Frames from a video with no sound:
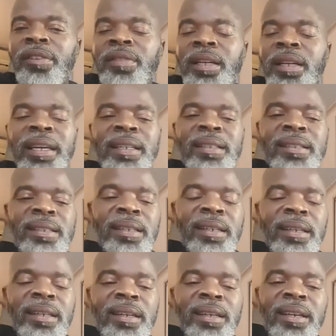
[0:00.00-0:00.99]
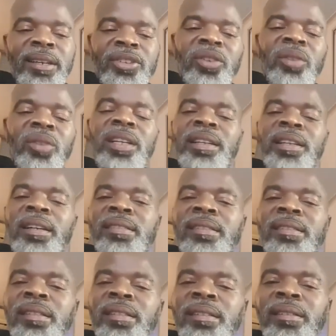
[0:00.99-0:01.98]
late Dr.
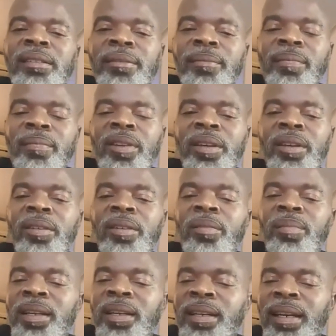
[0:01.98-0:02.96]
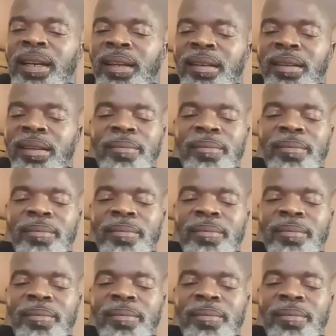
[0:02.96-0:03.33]
Nelson, Mandela.